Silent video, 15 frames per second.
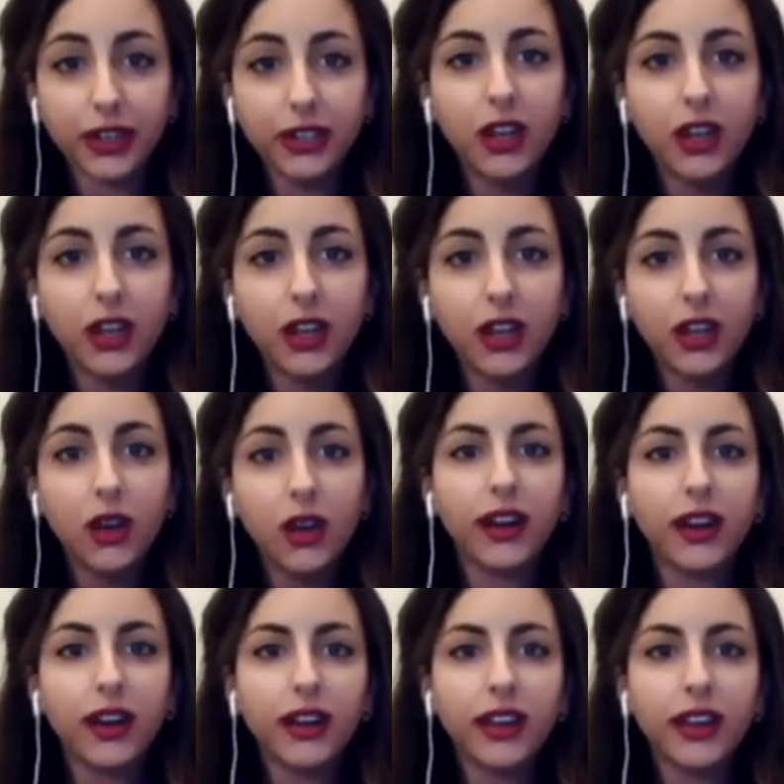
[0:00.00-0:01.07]
where
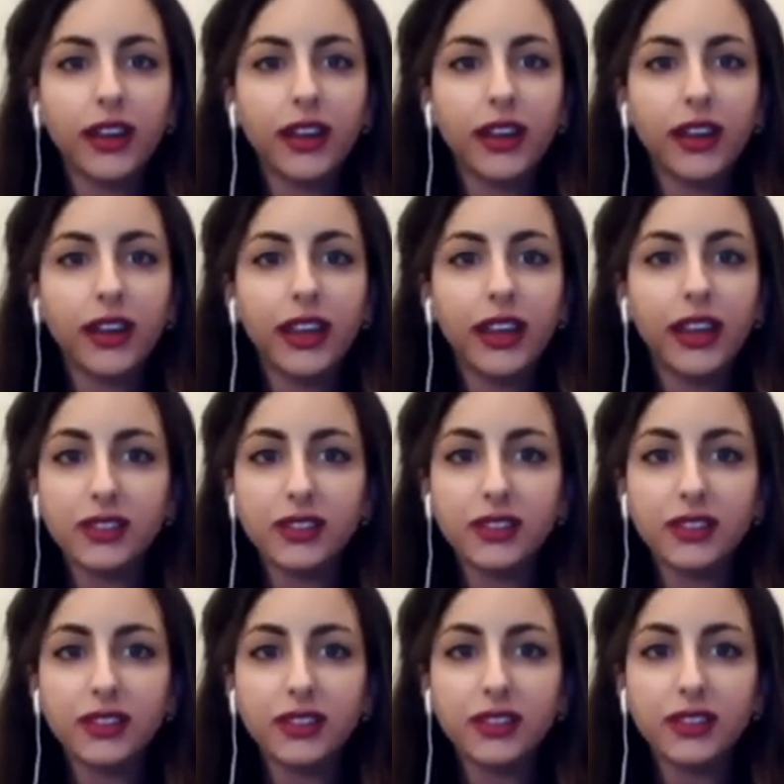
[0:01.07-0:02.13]
he was in this
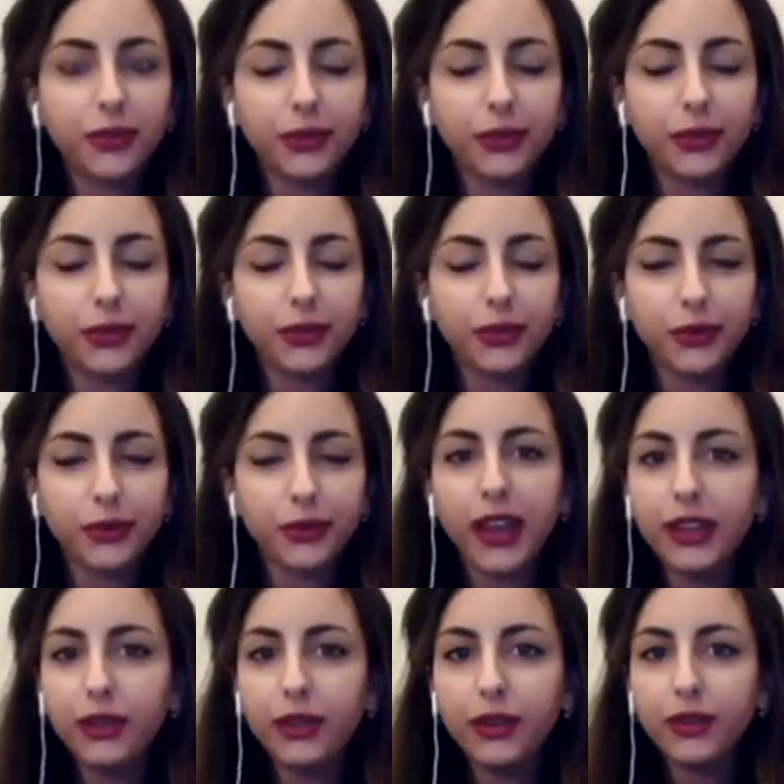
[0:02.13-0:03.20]
dark room, and you
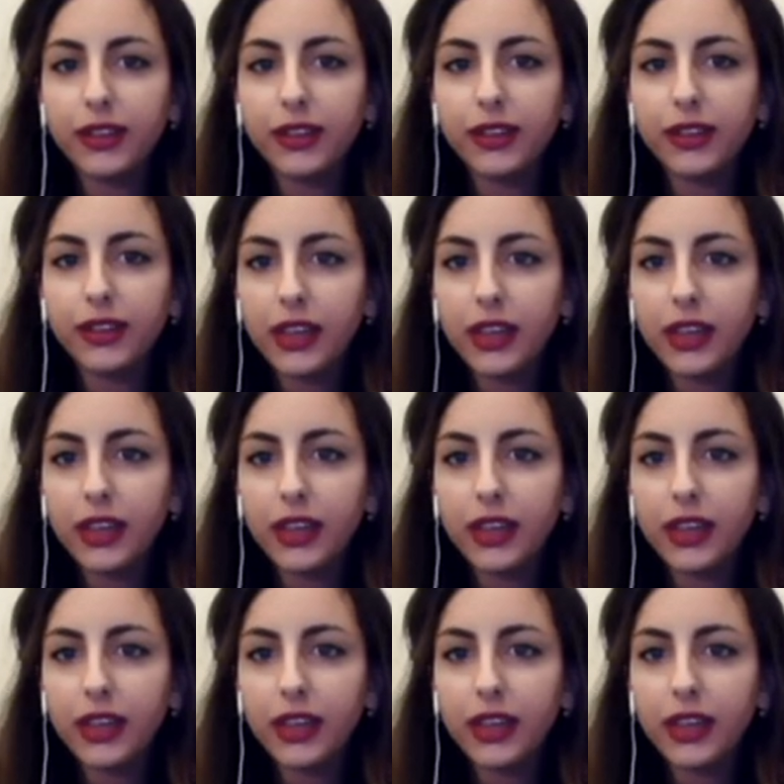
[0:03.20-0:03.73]
can see